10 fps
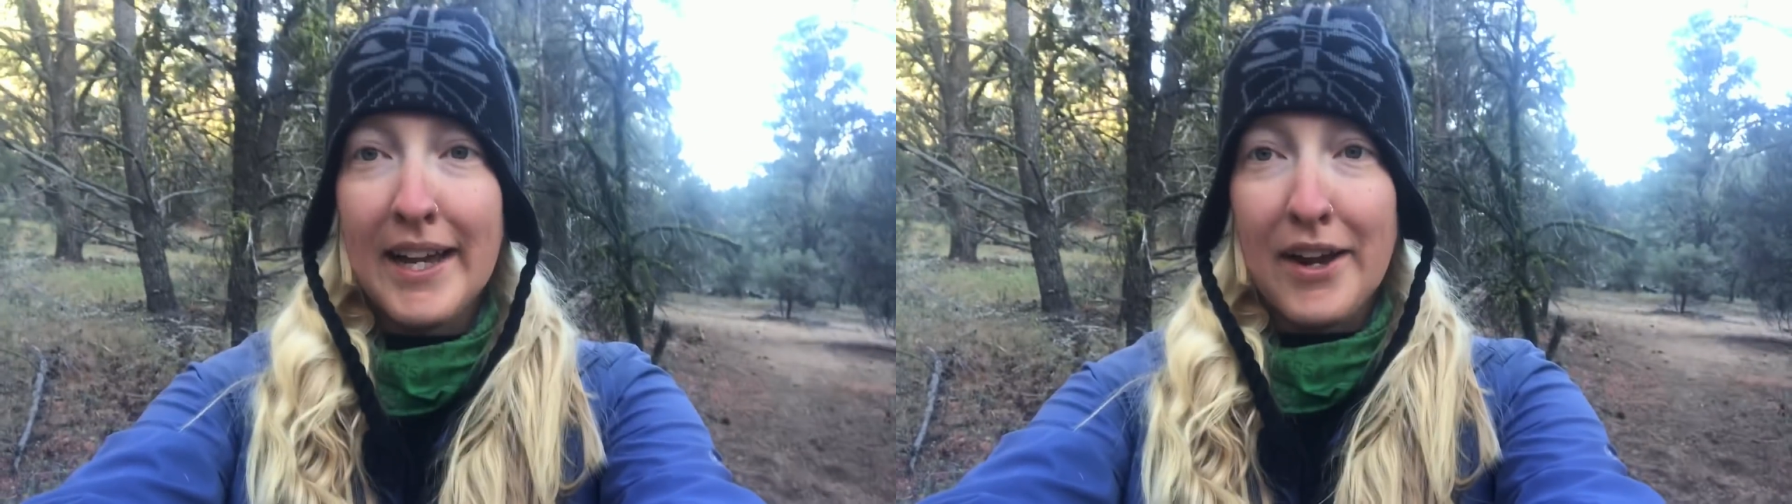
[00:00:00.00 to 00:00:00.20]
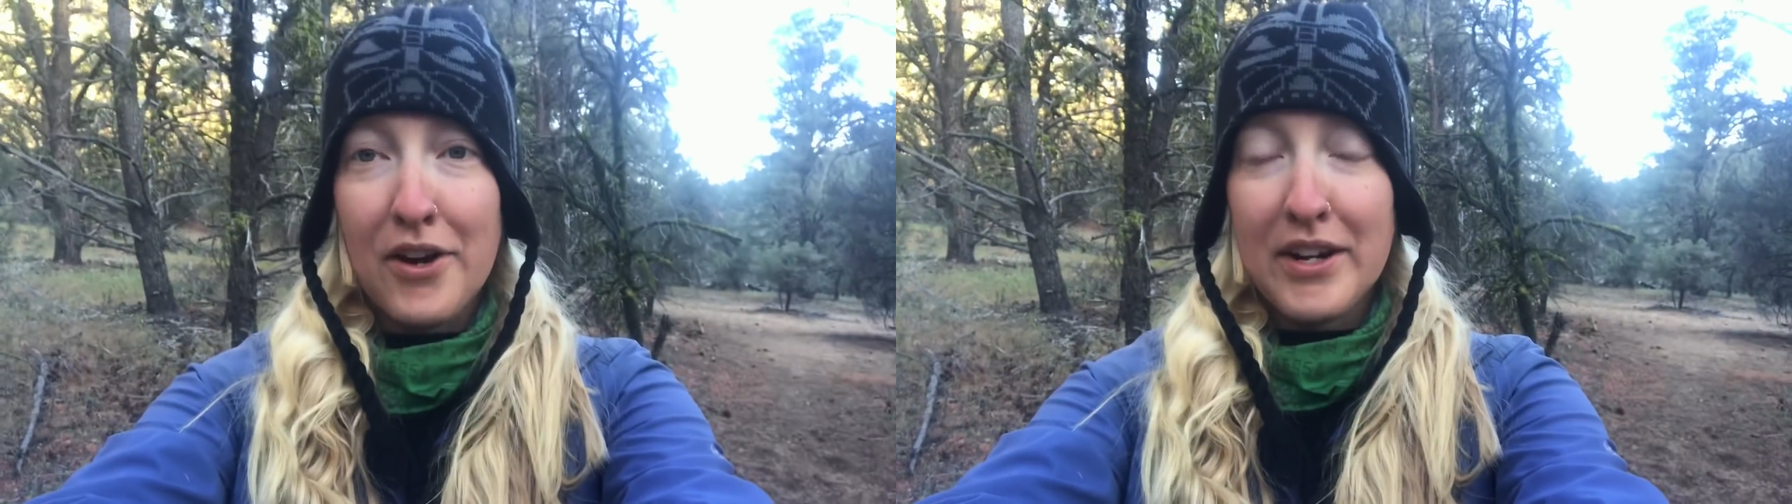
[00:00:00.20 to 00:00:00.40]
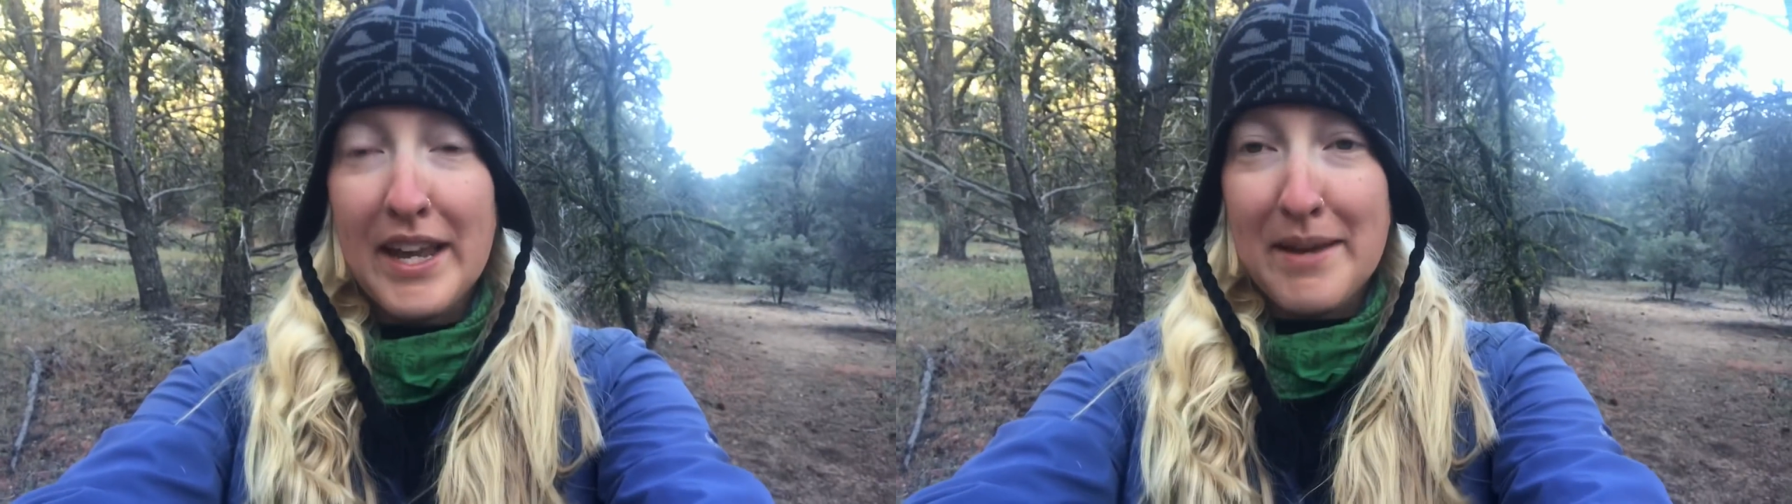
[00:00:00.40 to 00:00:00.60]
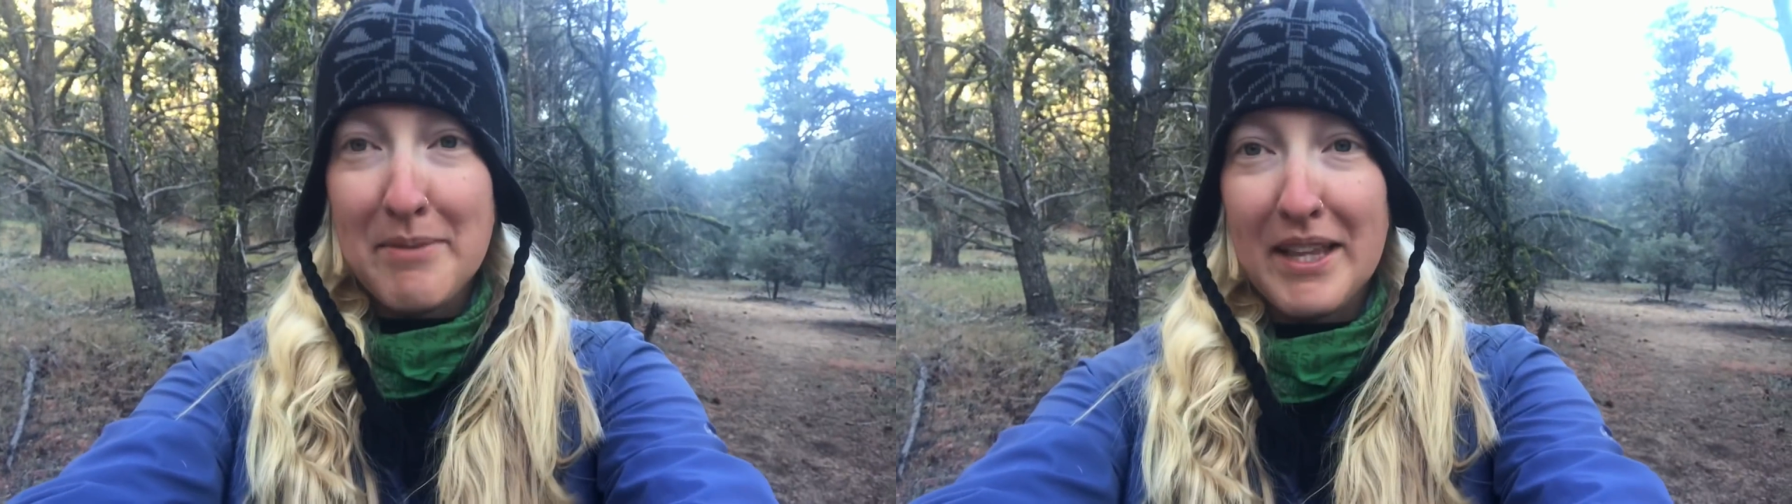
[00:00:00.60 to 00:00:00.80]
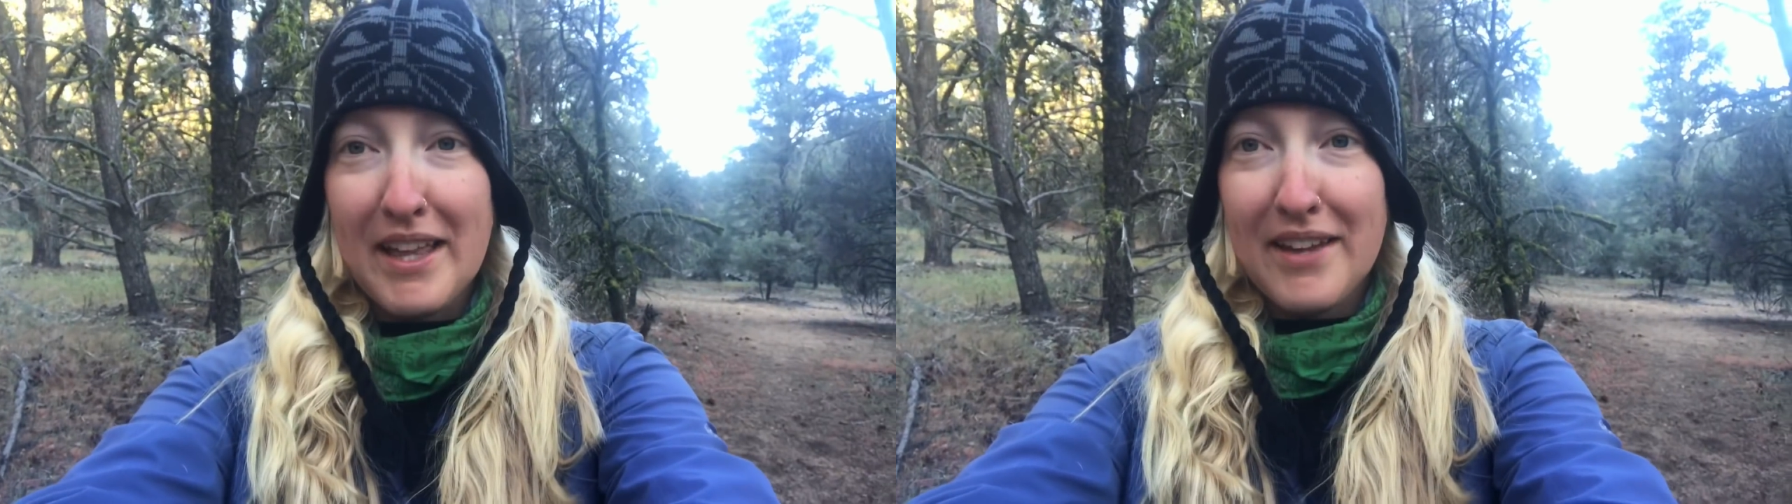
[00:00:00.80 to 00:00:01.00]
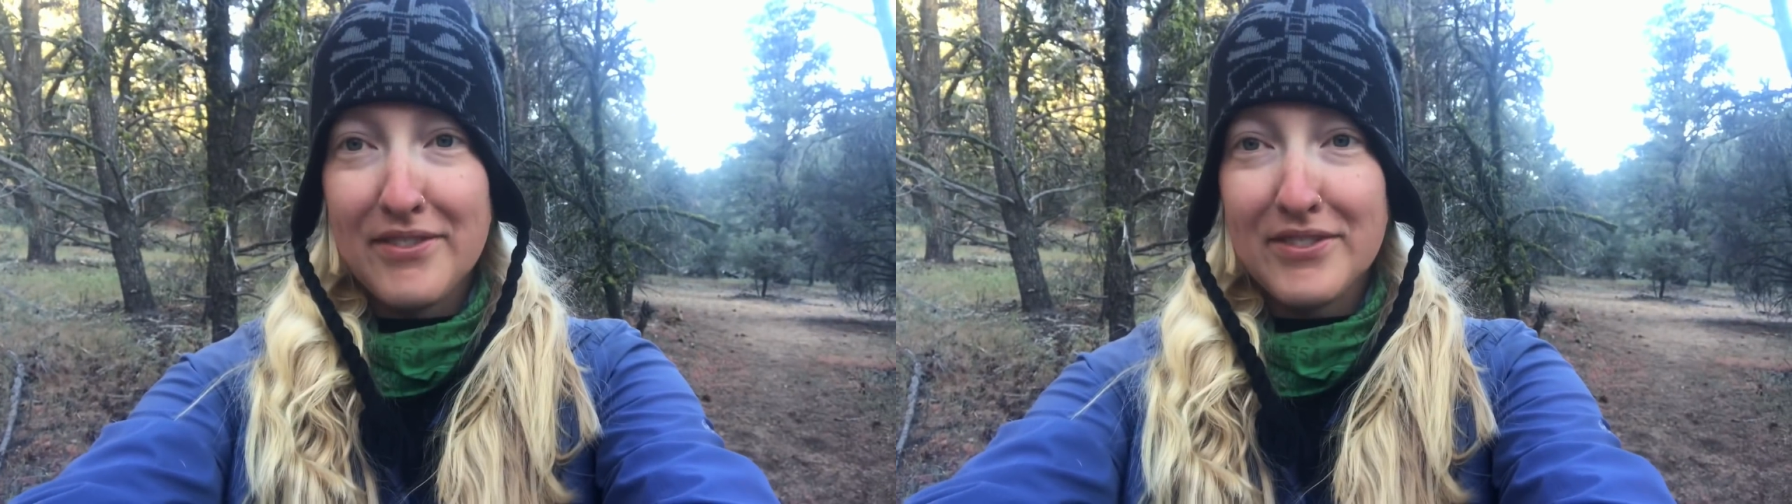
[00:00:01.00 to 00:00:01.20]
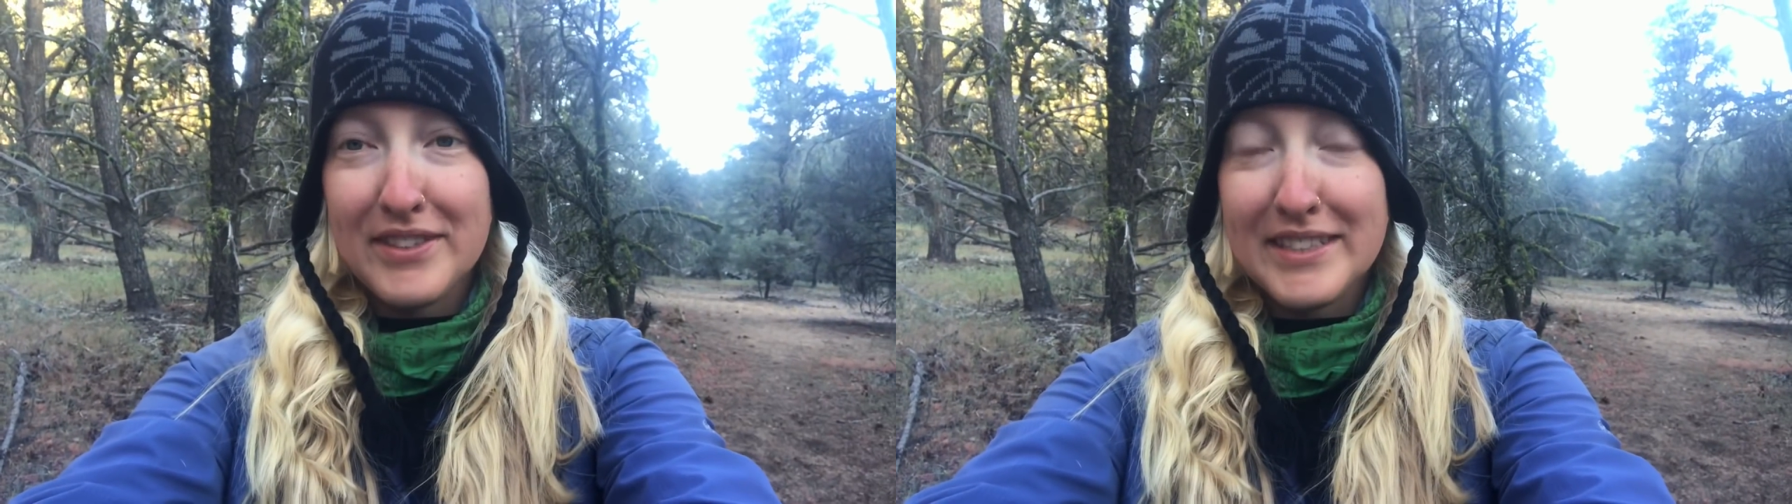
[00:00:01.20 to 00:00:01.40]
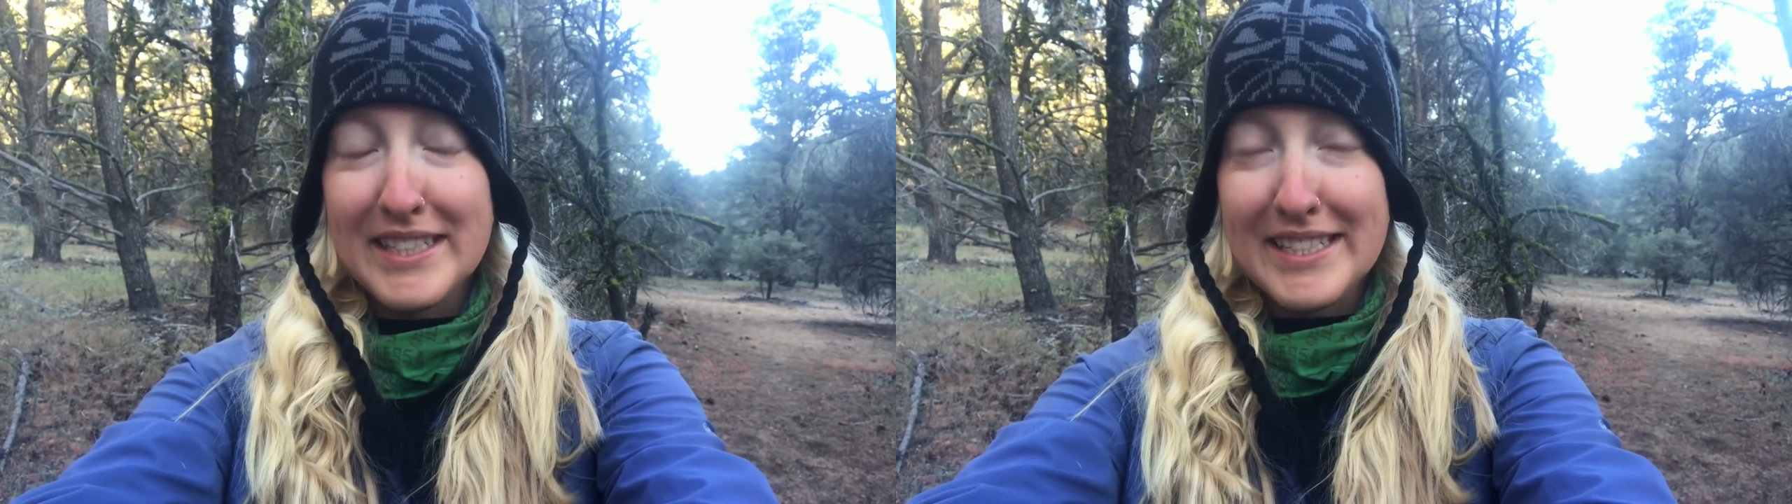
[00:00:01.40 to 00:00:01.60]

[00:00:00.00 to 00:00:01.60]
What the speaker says: I already hate my life.